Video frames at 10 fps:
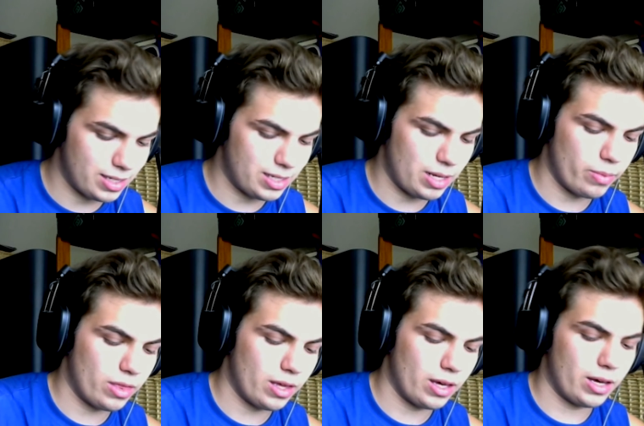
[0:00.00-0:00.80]
the same
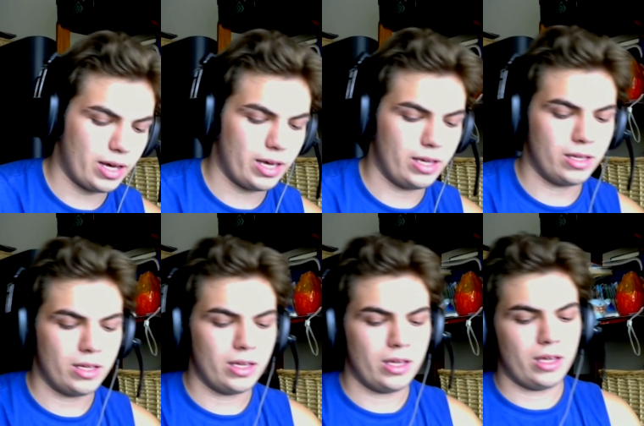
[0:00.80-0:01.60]
thing. I...
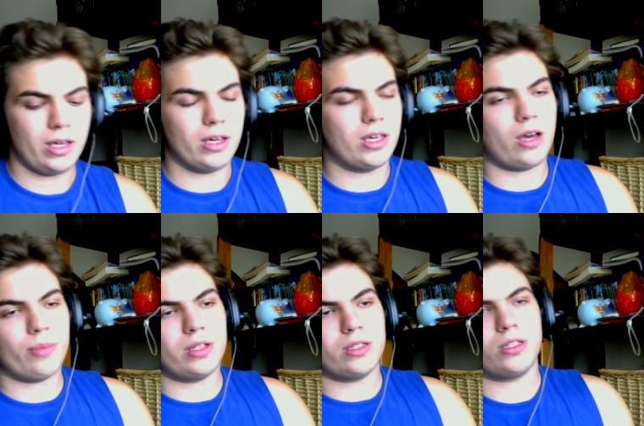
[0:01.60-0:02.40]

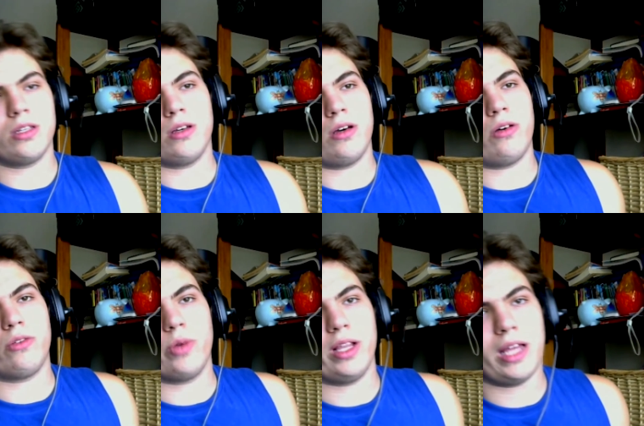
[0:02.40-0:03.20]
Comments
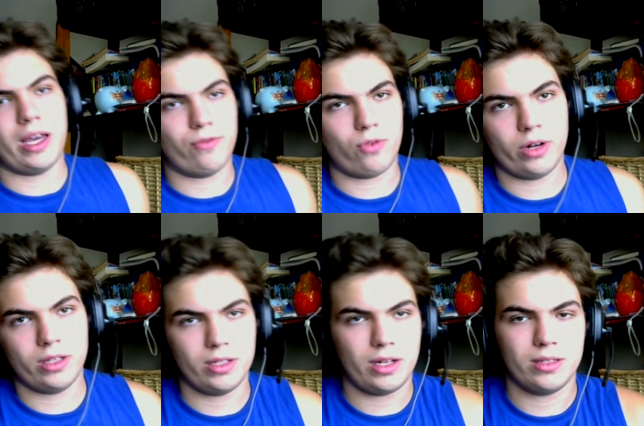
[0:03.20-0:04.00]
on real life or
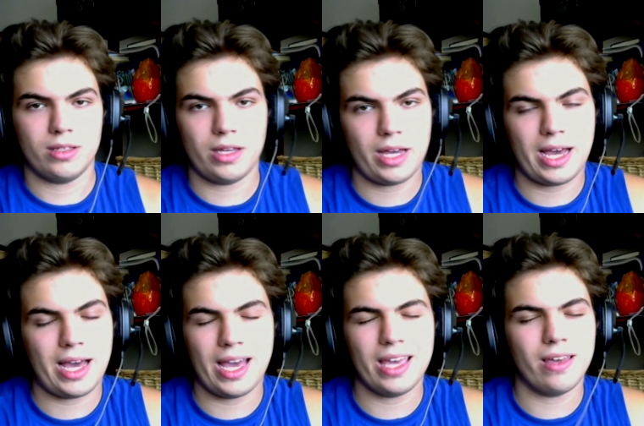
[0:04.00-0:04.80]
internet,
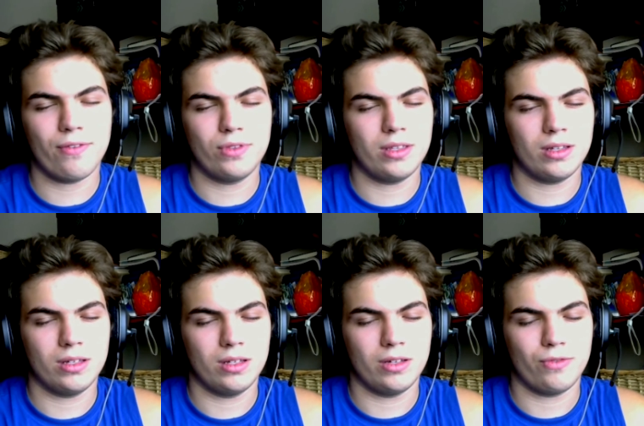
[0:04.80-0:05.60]
I have
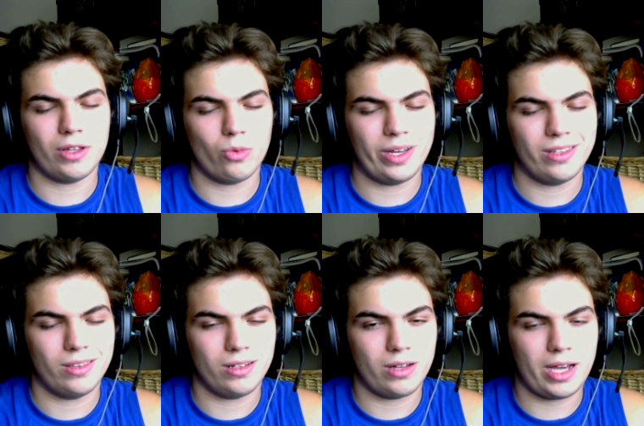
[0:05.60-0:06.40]
uh, found a way to
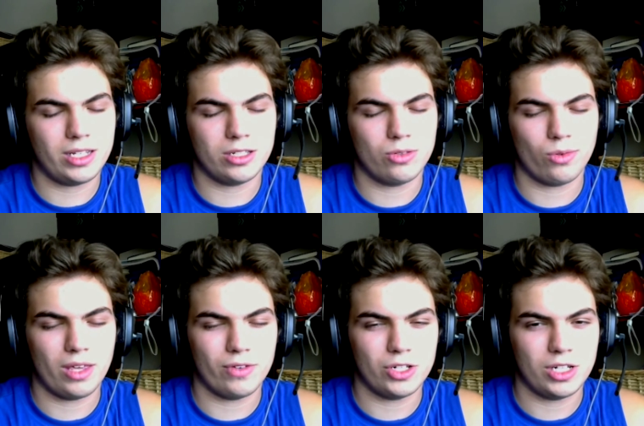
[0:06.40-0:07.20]
deal. I just don't
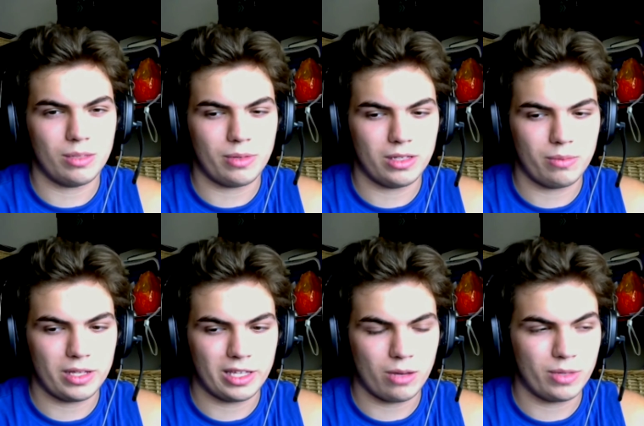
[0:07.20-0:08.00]
give a shit about the
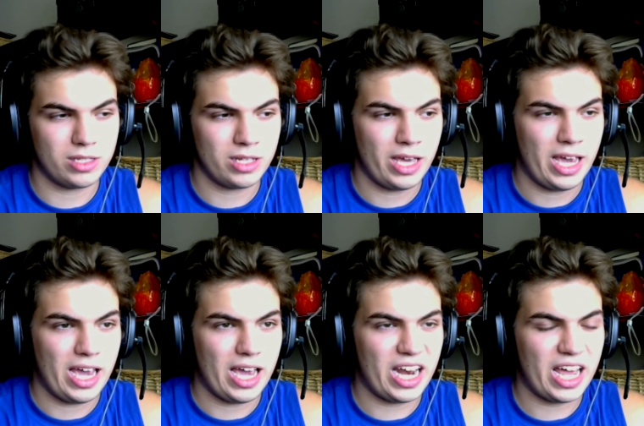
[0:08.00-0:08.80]
bad comments.
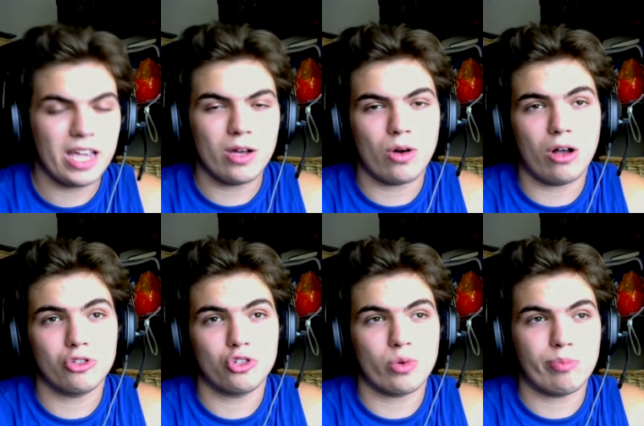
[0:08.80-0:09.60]
And I
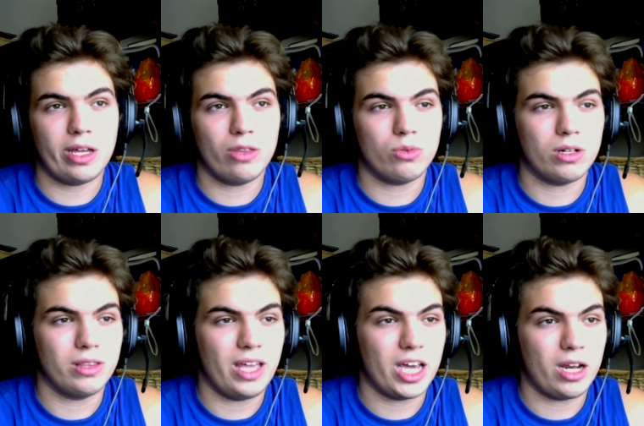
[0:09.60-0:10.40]
also replied to one
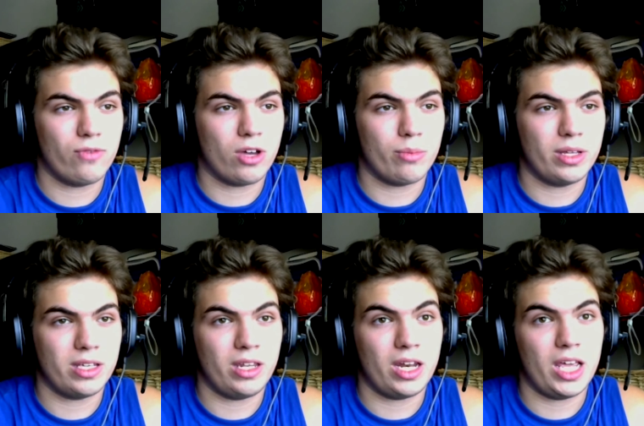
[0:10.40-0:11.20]
negative comment
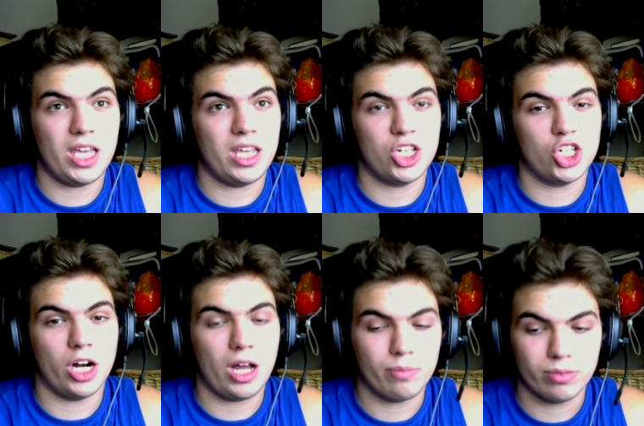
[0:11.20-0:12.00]
and he
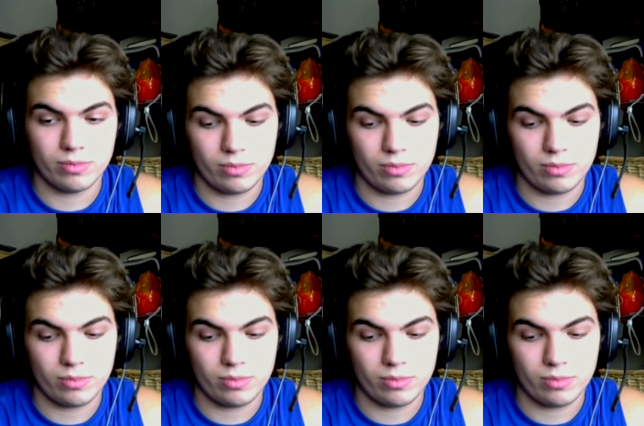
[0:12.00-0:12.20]
shut up